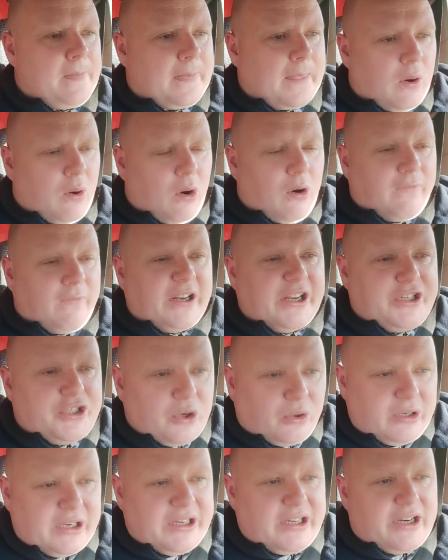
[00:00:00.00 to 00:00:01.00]
Hopefully
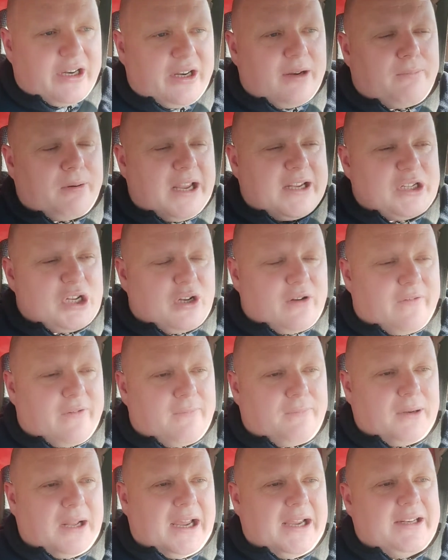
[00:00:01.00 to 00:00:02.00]
Joe Linton plays another
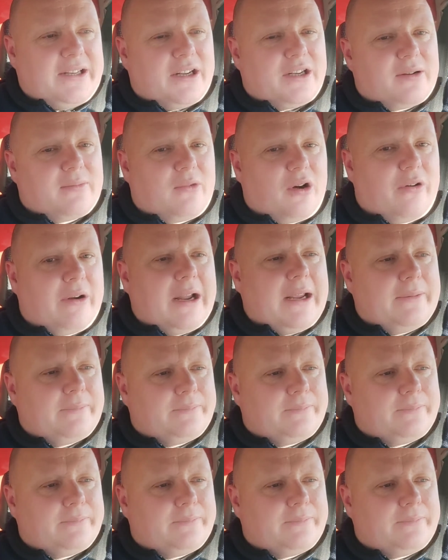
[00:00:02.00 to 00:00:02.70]
blinder tomorrow,